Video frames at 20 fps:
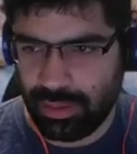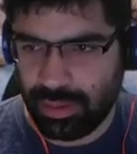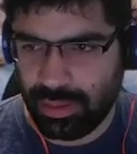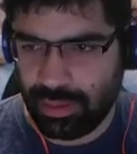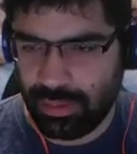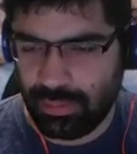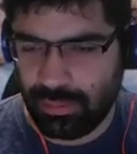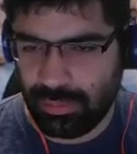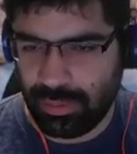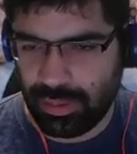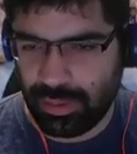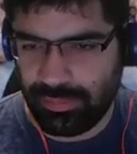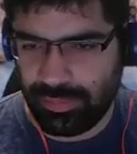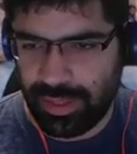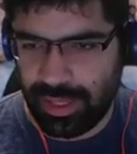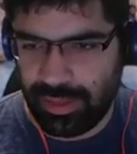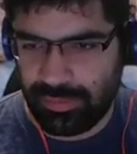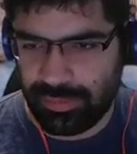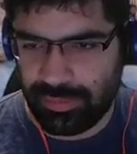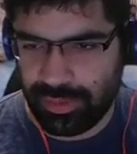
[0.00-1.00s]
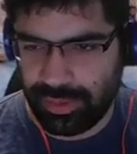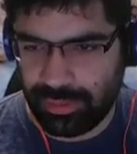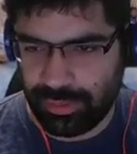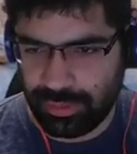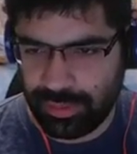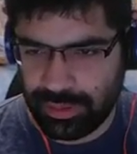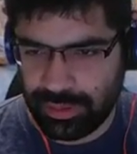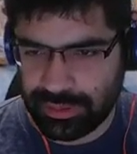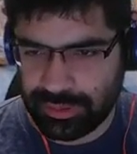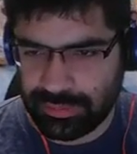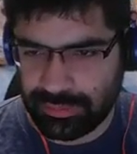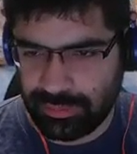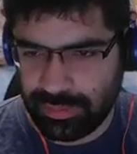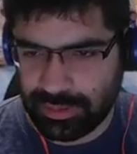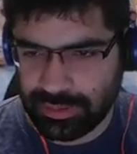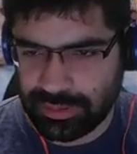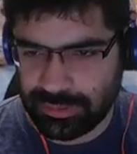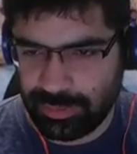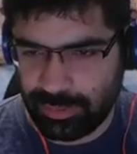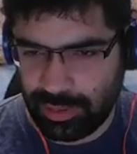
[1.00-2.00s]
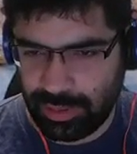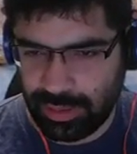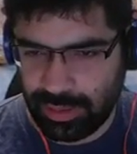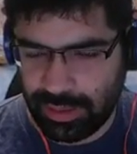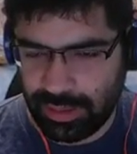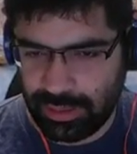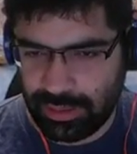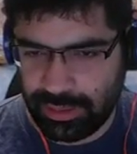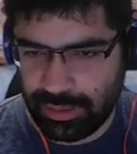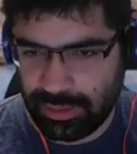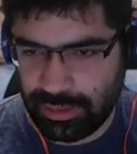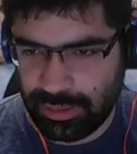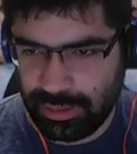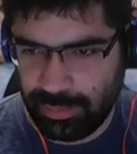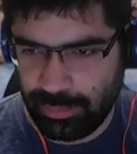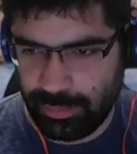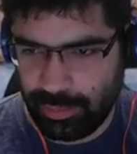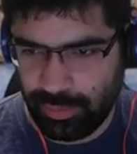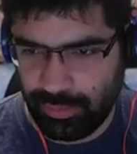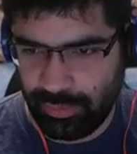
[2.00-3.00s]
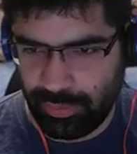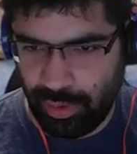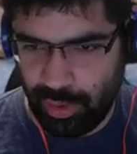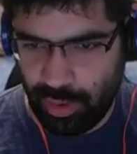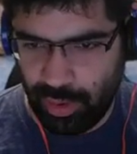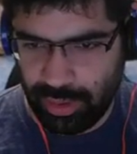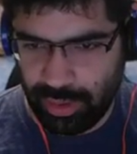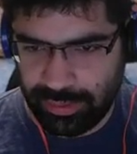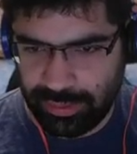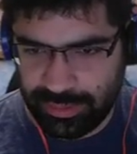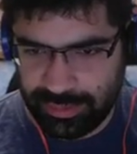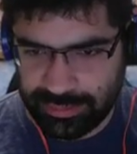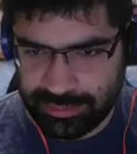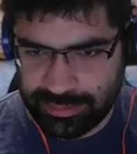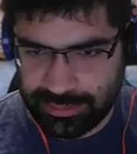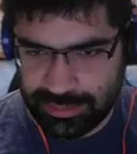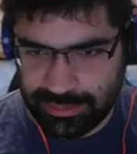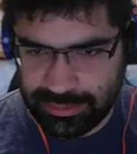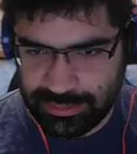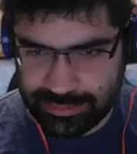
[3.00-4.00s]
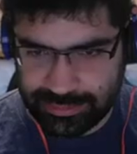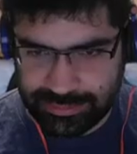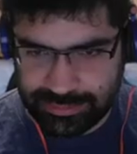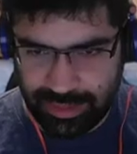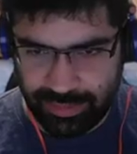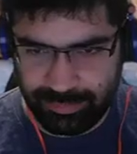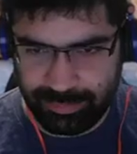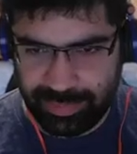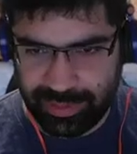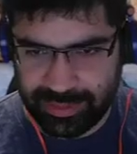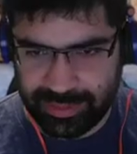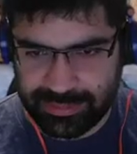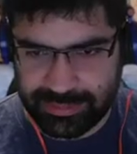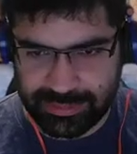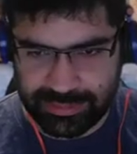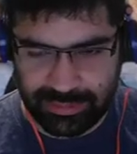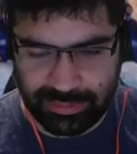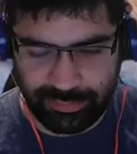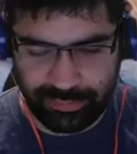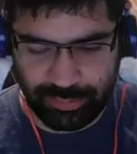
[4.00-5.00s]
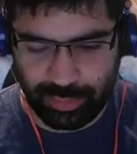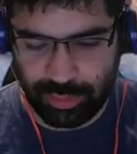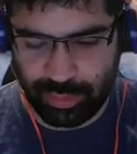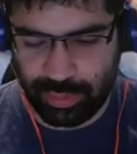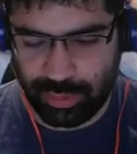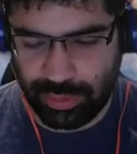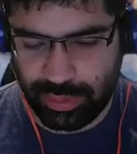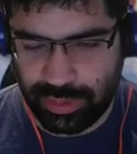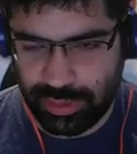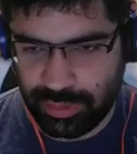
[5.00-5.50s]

What we have to do is one small thing, remove all this and just have base 64 code.